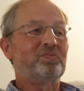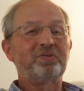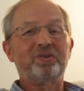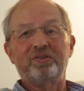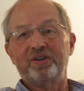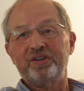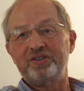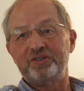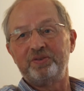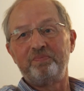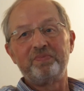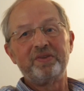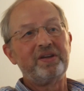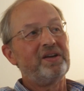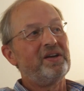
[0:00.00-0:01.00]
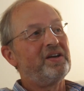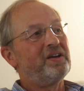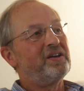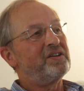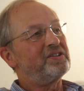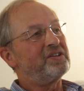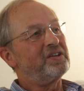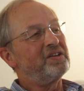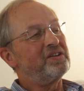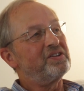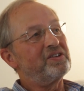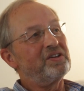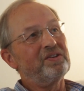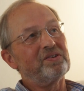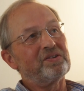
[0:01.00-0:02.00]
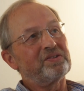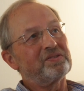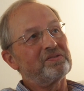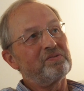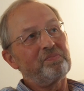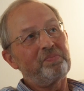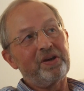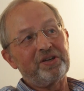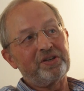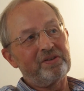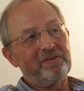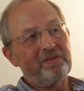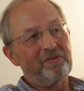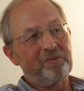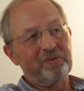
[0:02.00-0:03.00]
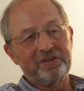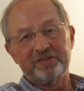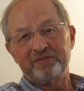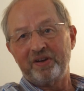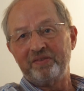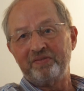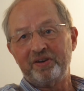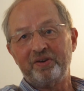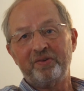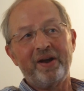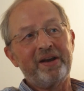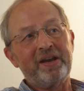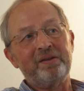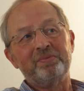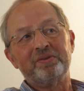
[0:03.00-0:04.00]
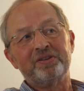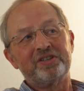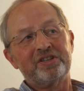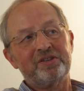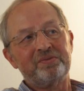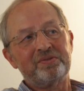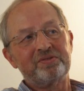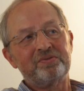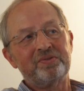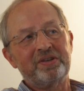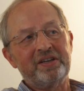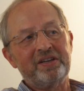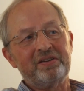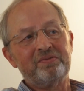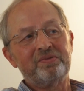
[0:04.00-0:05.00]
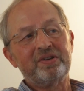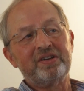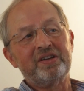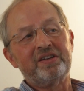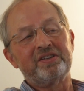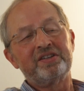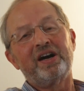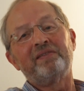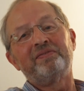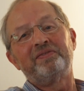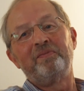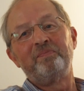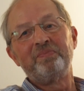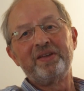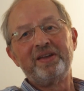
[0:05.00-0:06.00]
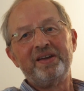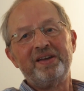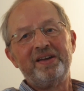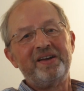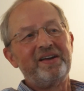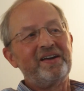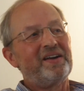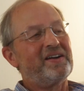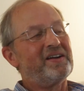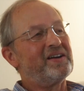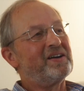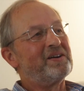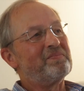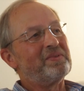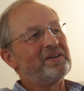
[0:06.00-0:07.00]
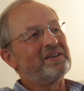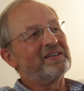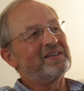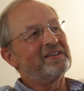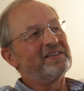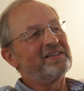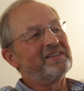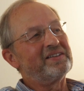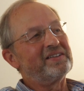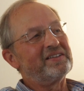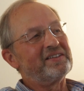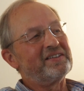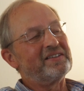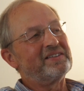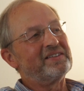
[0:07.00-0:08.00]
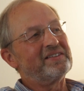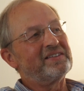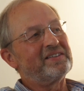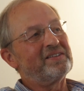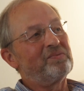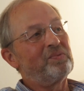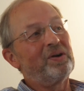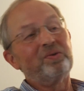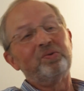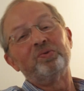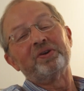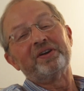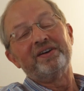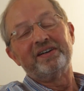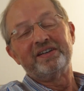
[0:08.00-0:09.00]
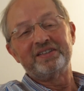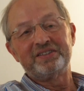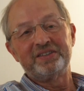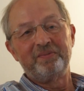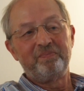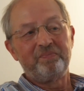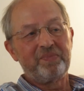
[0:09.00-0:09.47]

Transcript: College. She looked a picture of everyone's favourite granny, but she was really, really tough and well organised.